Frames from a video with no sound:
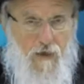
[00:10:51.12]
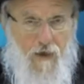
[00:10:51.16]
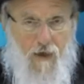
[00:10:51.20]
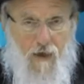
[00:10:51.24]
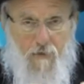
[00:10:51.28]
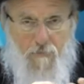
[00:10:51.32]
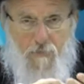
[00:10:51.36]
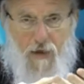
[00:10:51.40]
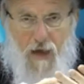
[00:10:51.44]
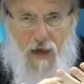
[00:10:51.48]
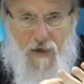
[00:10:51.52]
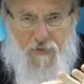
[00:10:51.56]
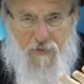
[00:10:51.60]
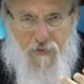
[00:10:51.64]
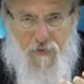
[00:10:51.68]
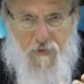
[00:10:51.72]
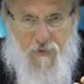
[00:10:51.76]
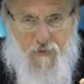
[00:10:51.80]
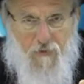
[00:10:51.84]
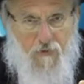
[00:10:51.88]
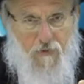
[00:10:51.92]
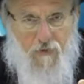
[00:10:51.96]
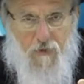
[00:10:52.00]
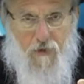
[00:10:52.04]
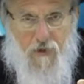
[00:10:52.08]
In math,
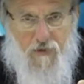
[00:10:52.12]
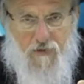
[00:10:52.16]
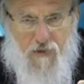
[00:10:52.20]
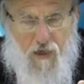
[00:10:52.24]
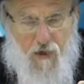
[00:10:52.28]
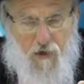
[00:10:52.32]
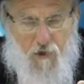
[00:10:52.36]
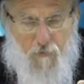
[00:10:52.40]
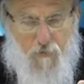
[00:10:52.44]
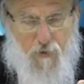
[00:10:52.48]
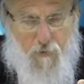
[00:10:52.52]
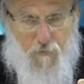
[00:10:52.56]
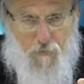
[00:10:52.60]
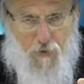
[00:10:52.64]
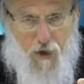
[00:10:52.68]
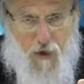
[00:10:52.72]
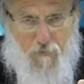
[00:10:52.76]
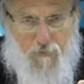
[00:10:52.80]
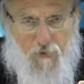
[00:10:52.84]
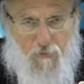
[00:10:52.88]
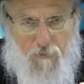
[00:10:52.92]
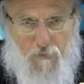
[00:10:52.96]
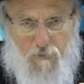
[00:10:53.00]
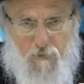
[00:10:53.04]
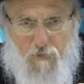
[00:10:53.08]
it's not going to be a
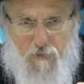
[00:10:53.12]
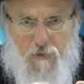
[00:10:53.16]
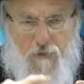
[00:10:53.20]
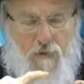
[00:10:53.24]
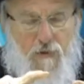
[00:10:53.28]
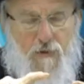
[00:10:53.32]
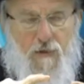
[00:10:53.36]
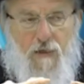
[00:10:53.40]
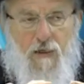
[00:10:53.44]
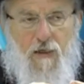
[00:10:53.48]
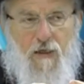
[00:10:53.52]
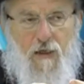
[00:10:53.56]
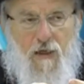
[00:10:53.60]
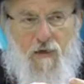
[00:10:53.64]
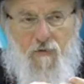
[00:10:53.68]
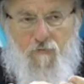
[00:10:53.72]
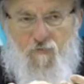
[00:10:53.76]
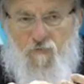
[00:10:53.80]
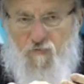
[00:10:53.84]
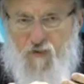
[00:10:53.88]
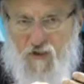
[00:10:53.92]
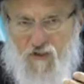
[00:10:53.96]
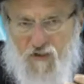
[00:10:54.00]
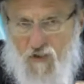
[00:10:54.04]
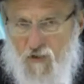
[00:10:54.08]
problem. In
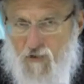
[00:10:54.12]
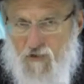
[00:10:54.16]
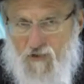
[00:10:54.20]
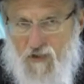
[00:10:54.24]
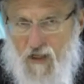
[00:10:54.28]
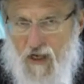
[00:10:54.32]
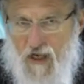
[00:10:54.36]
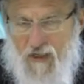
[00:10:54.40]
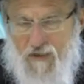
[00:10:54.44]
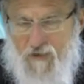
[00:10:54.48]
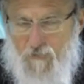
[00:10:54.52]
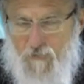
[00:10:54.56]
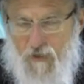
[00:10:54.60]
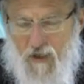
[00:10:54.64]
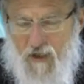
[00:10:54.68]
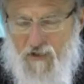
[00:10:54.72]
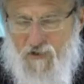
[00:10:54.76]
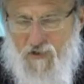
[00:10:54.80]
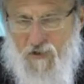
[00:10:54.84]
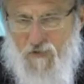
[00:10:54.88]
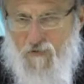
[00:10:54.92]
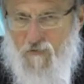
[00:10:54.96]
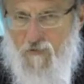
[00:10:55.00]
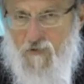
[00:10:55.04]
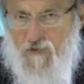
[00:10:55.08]
physical science and
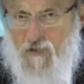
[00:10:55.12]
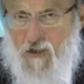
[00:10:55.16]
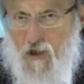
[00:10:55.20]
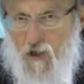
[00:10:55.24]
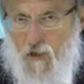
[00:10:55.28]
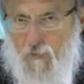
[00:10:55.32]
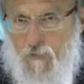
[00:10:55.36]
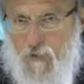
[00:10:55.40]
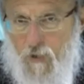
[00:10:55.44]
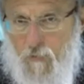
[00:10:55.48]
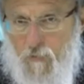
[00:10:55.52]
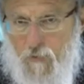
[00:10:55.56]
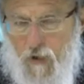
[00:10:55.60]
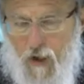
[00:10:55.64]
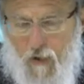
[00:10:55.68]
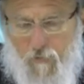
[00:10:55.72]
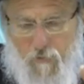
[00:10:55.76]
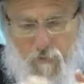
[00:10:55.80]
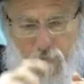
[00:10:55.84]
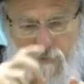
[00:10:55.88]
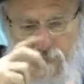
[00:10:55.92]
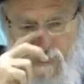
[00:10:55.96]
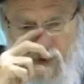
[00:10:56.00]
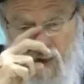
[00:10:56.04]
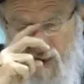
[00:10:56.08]
medicine, it's not going to be a problem.
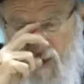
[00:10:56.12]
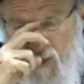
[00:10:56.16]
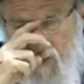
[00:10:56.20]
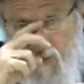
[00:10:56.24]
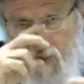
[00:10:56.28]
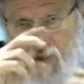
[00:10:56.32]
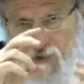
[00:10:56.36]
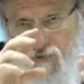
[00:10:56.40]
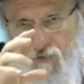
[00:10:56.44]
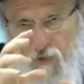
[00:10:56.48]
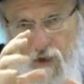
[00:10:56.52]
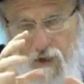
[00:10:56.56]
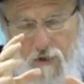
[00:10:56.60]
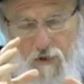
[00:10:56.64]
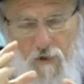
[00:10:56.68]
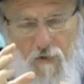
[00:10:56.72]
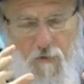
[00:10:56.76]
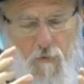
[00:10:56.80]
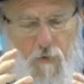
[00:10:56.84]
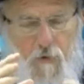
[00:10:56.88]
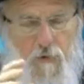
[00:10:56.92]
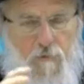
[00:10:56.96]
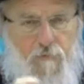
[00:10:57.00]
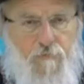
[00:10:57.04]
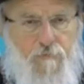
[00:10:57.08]
Let's try another
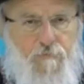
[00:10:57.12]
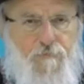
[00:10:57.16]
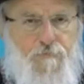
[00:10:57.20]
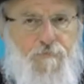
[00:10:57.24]
one.